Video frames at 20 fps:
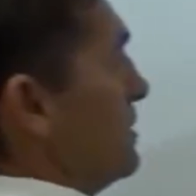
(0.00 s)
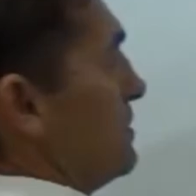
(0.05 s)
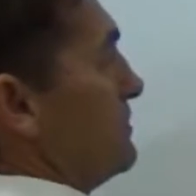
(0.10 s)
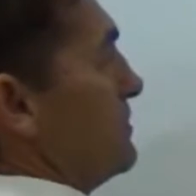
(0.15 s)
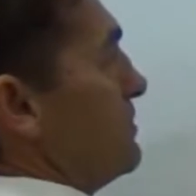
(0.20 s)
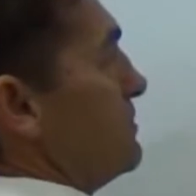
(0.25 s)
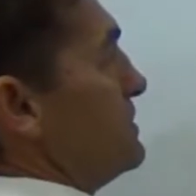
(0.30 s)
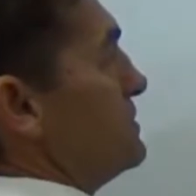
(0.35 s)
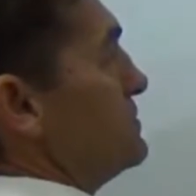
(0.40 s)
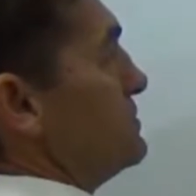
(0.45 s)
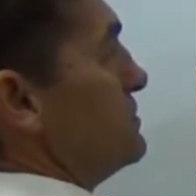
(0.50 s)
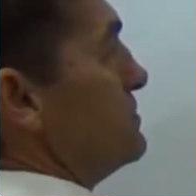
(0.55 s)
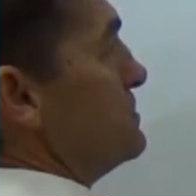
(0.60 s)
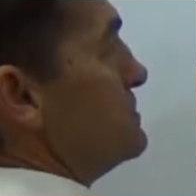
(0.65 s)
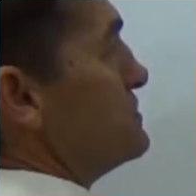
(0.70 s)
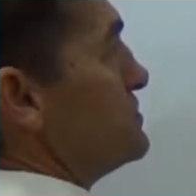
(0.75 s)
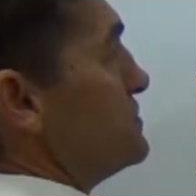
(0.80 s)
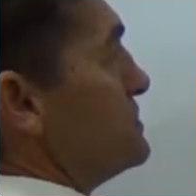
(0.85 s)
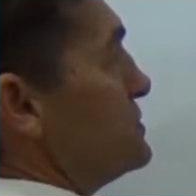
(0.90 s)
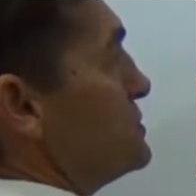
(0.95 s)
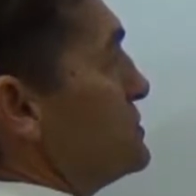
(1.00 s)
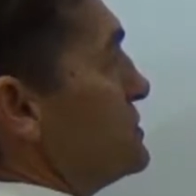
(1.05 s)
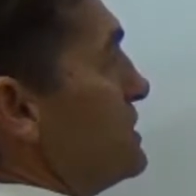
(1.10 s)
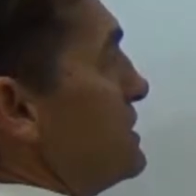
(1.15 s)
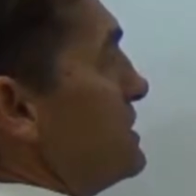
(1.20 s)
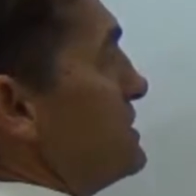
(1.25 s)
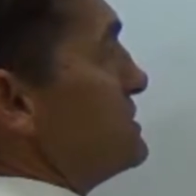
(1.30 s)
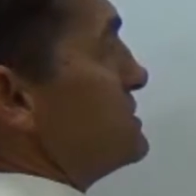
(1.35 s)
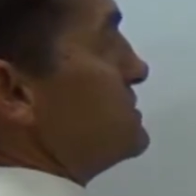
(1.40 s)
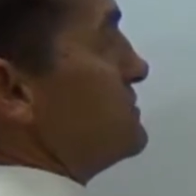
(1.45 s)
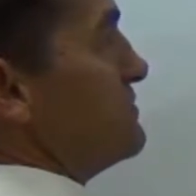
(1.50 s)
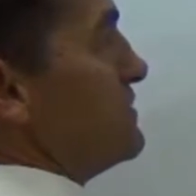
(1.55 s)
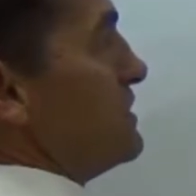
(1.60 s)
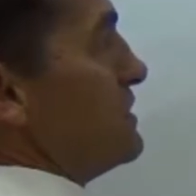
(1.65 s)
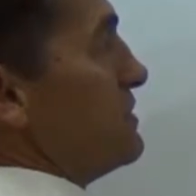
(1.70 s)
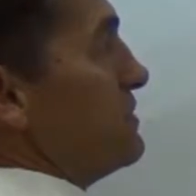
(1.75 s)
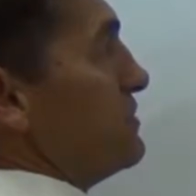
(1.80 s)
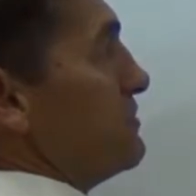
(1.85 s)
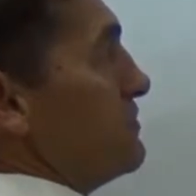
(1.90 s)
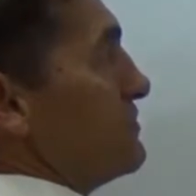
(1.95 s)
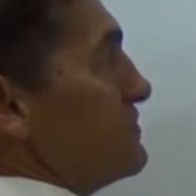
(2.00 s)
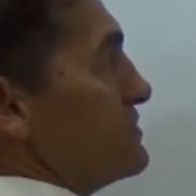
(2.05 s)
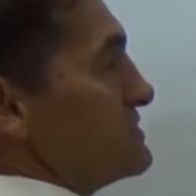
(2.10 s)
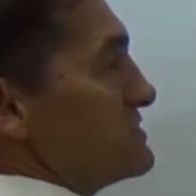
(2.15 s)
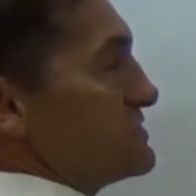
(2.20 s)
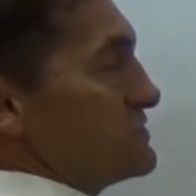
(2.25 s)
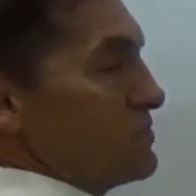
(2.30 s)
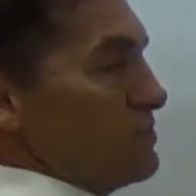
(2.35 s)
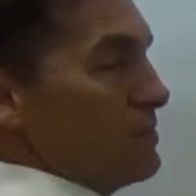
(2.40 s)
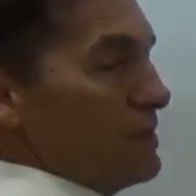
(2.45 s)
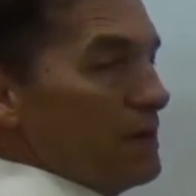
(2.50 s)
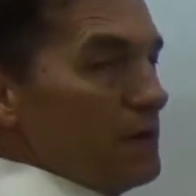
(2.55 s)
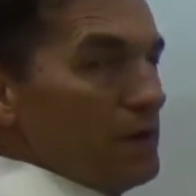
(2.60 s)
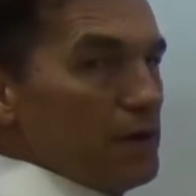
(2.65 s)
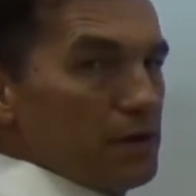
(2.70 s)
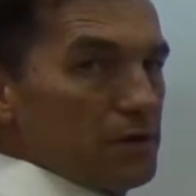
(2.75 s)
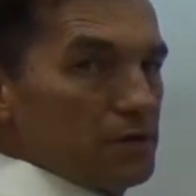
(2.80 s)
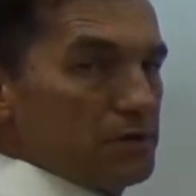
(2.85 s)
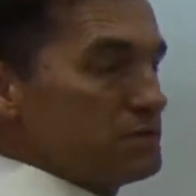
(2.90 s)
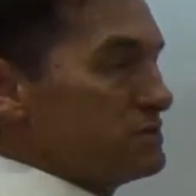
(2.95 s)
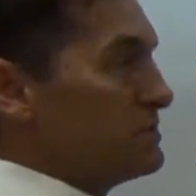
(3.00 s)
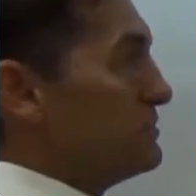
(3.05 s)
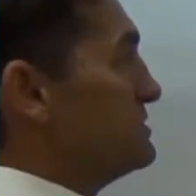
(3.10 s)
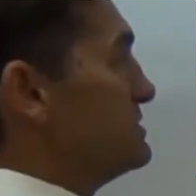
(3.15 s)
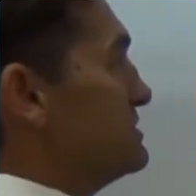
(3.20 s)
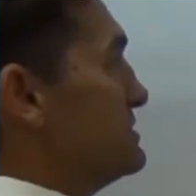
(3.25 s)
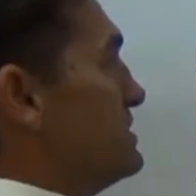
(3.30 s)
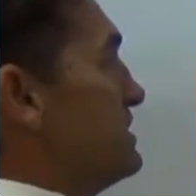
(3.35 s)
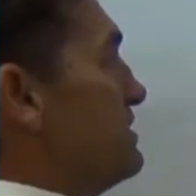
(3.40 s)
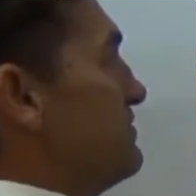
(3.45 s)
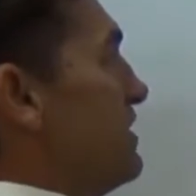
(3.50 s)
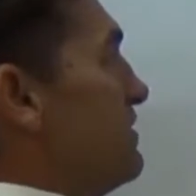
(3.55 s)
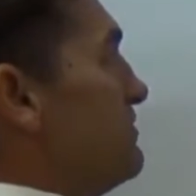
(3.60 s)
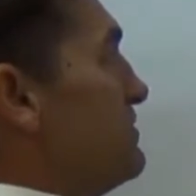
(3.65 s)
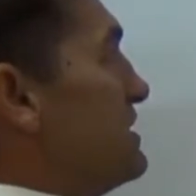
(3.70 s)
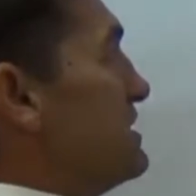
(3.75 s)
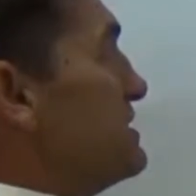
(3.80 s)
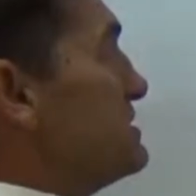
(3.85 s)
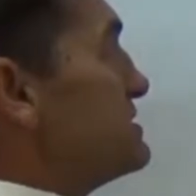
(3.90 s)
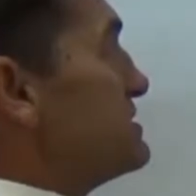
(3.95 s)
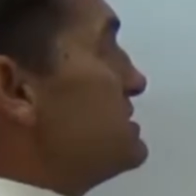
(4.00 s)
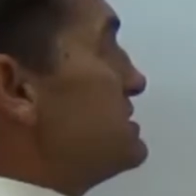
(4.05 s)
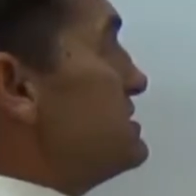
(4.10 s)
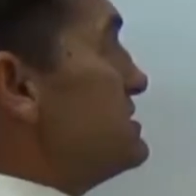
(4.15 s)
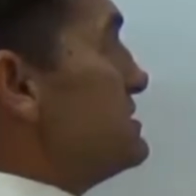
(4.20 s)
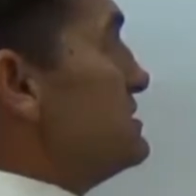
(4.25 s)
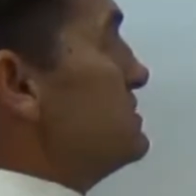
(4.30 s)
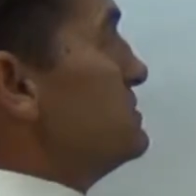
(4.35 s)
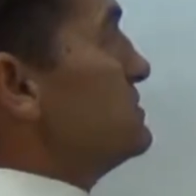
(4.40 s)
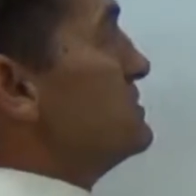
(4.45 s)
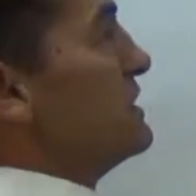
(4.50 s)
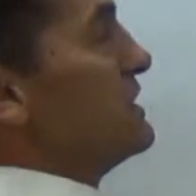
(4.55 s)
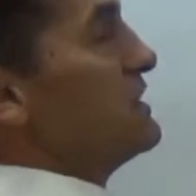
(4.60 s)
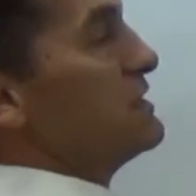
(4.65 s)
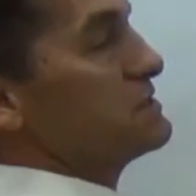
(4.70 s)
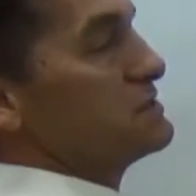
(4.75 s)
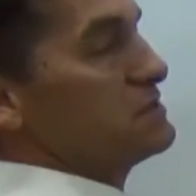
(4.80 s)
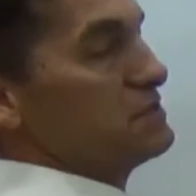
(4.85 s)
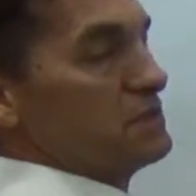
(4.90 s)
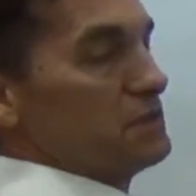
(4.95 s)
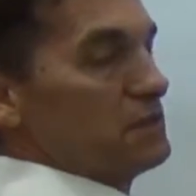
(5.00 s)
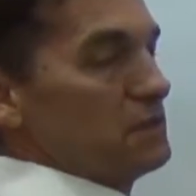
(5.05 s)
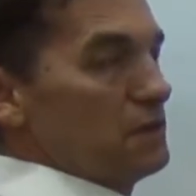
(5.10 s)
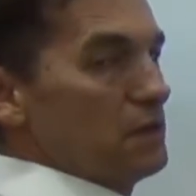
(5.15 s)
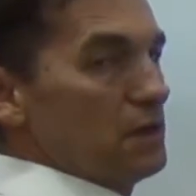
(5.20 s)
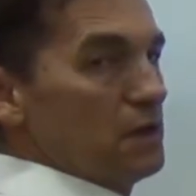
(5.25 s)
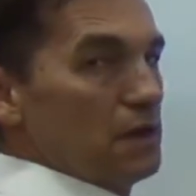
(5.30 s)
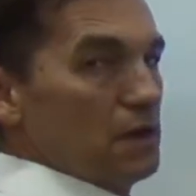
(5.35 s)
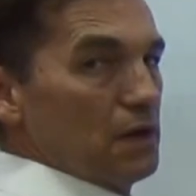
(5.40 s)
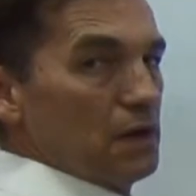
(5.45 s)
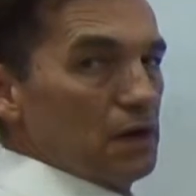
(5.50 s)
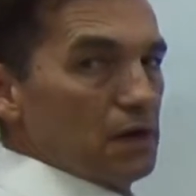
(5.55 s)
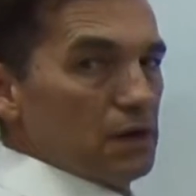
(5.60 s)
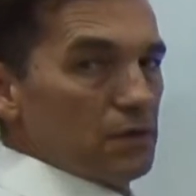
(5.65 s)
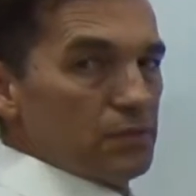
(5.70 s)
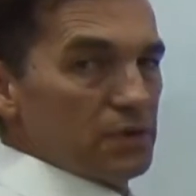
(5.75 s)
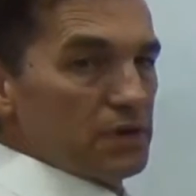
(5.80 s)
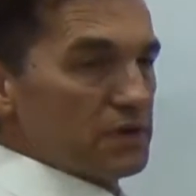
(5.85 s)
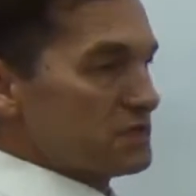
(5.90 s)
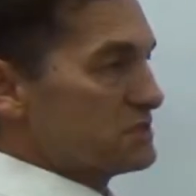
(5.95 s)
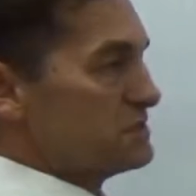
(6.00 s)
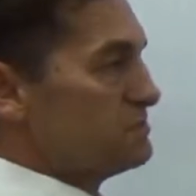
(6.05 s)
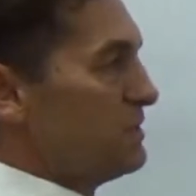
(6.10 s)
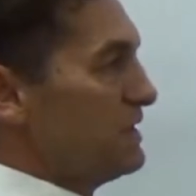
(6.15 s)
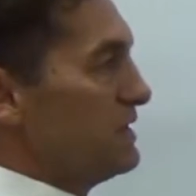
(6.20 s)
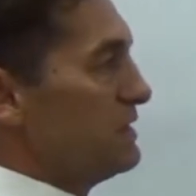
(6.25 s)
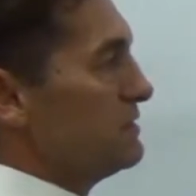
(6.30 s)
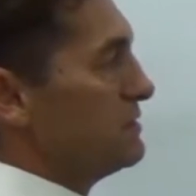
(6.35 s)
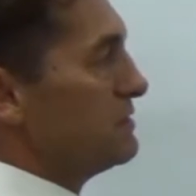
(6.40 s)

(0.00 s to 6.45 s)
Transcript: what we do is we change the value of the square. So instead of having a single x there, we expand